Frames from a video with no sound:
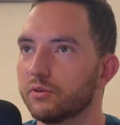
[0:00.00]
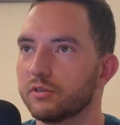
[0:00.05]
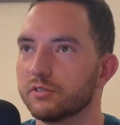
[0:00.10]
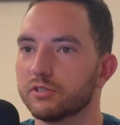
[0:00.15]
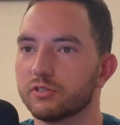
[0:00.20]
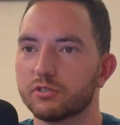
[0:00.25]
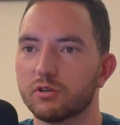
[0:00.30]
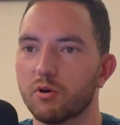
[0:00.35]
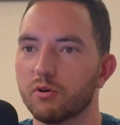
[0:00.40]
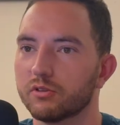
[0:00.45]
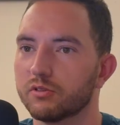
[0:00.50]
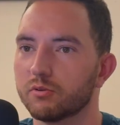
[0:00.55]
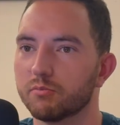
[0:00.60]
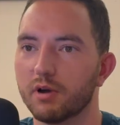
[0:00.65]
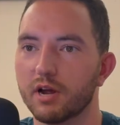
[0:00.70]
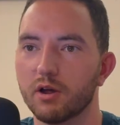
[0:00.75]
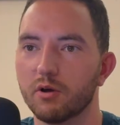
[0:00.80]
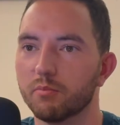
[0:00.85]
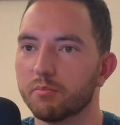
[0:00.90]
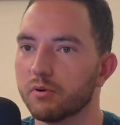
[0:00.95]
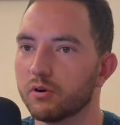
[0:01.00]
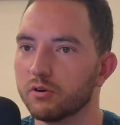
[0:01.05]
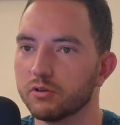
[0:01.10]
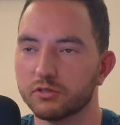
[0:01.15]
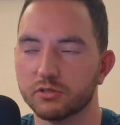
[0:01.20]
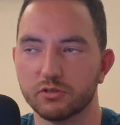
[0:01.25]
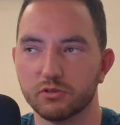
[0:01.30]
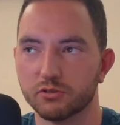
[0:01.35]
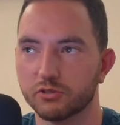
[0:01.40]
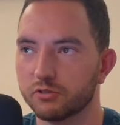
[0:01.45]
Just going through my own
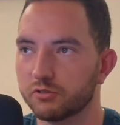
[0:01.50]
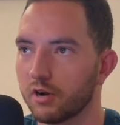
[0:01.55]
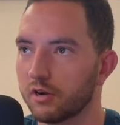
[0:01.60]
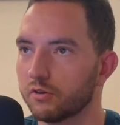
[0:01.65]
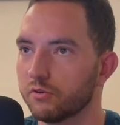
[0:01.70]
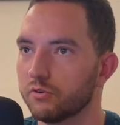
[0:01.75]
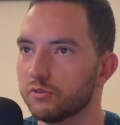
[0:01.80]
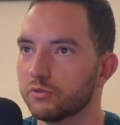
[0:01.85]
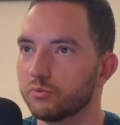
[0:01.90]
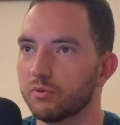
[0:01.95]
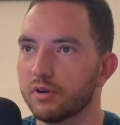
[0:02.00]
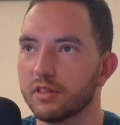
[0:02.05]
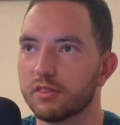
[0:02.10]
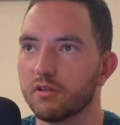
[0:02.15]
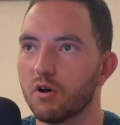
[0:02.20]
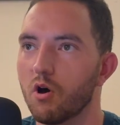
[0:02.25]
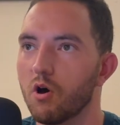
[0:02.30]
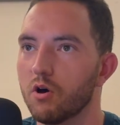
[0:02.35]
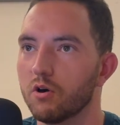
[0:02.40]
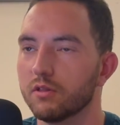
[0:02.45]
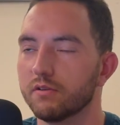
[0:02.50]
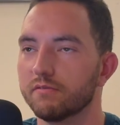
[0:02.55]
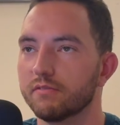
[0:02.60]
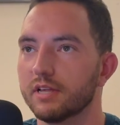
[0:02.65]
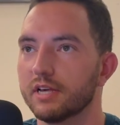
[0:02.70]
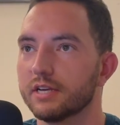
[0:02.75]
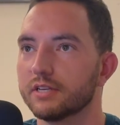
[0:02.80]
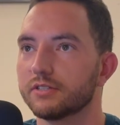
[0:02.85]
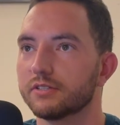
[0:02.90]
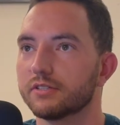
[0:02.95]
personal struggles with all of
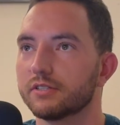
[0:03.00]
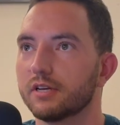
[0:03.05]
this.